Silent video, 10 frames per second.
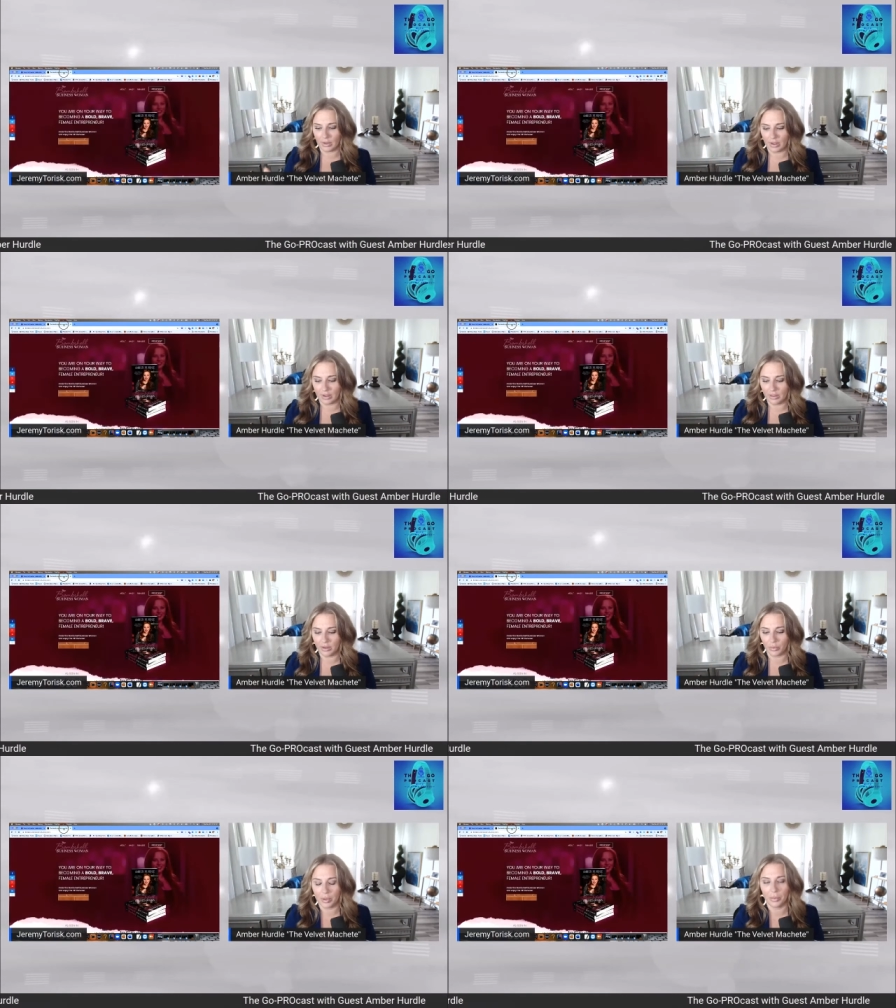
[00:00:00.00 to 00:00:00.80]
uh,
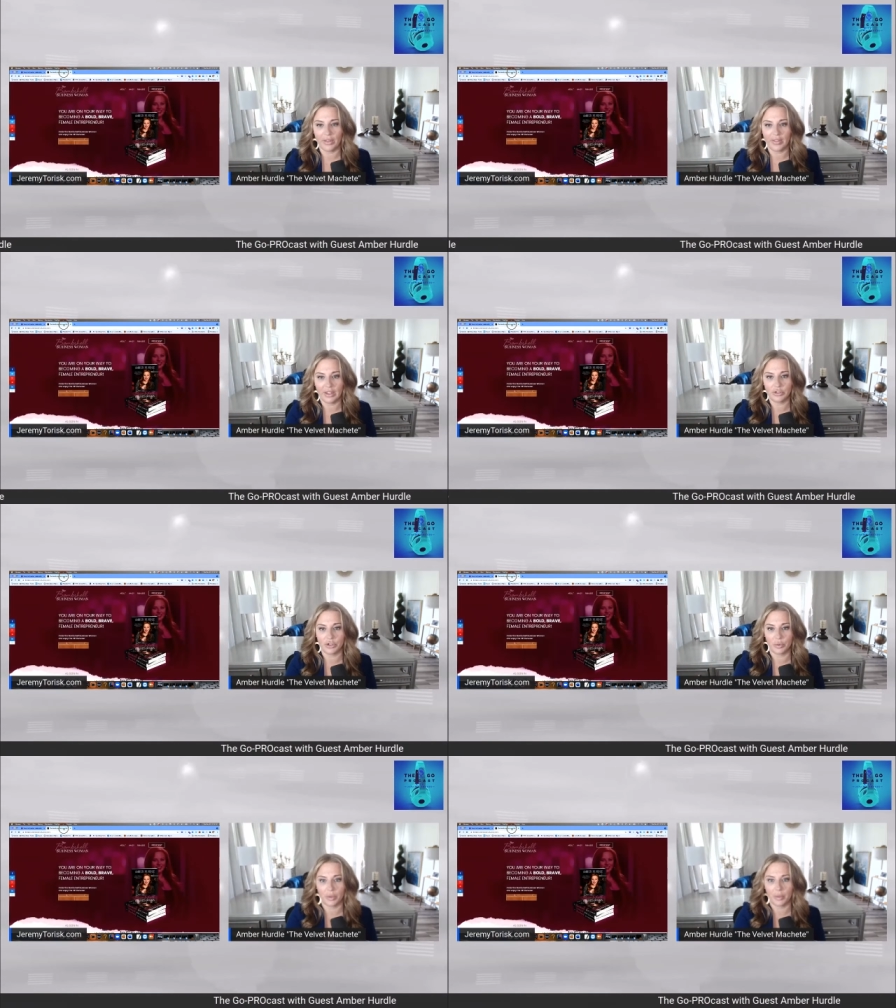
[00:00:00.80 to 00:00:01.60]
the rebrand, the
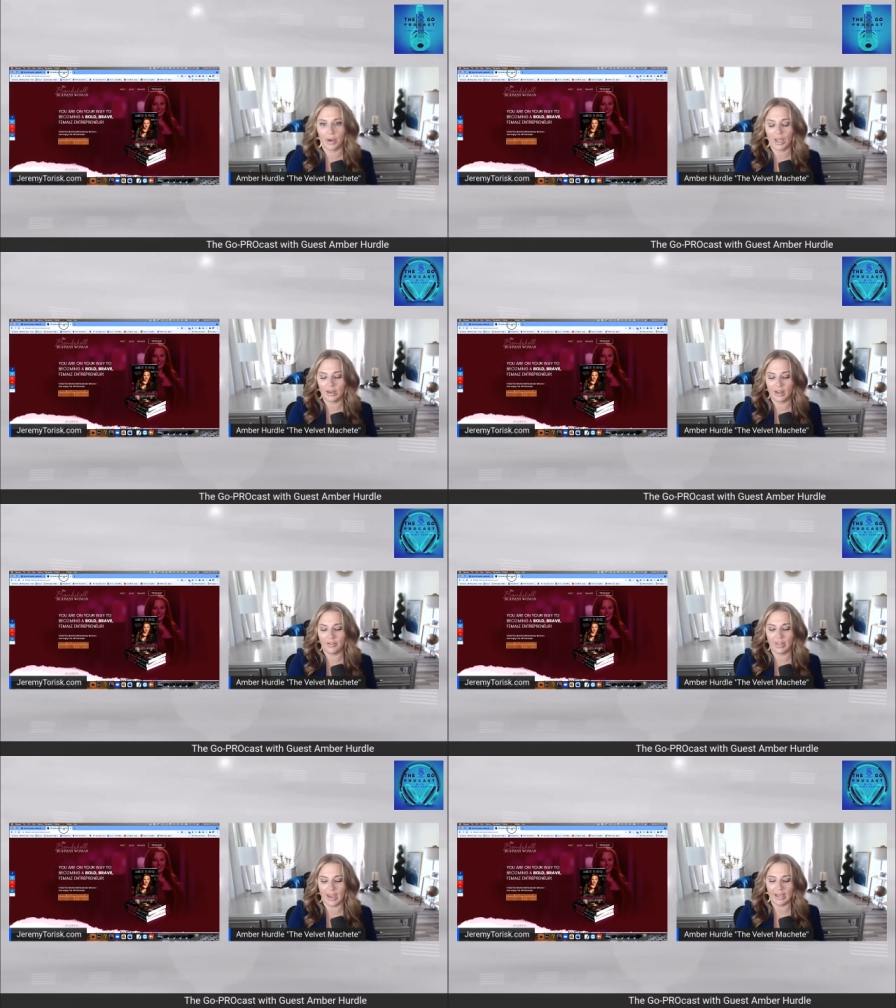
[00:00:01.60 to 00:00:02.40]
internal rebrand
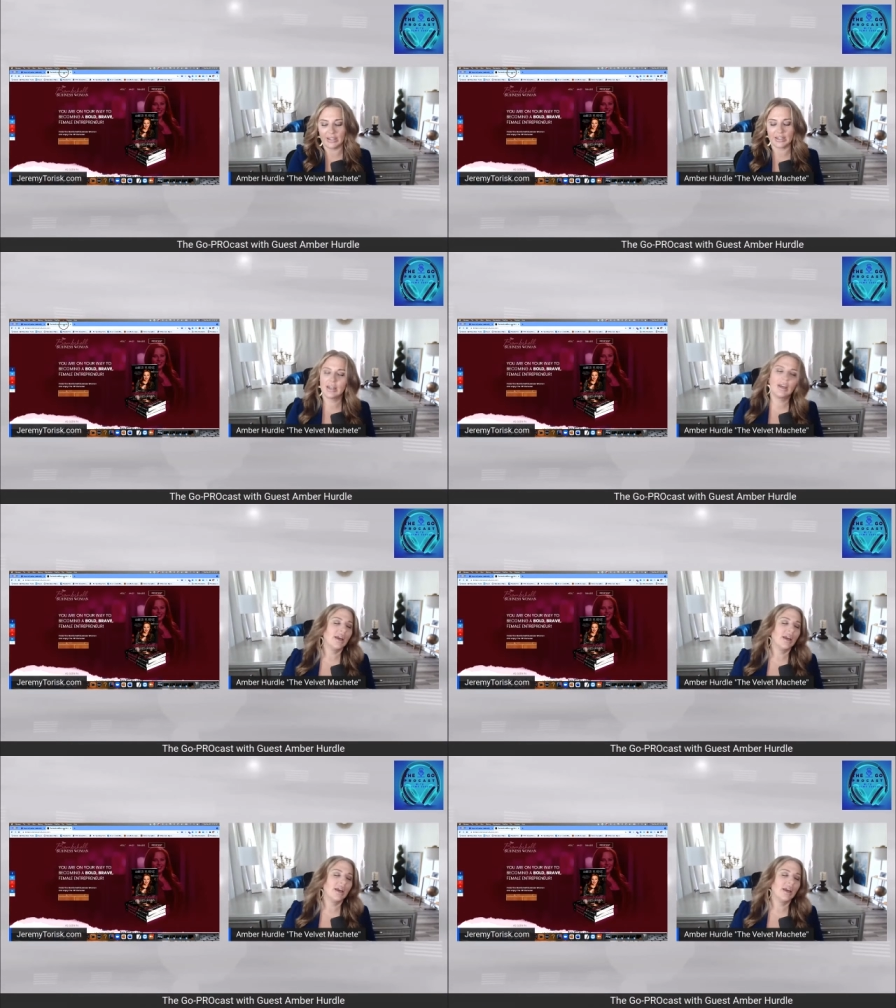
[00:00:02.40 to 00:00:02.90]
of that.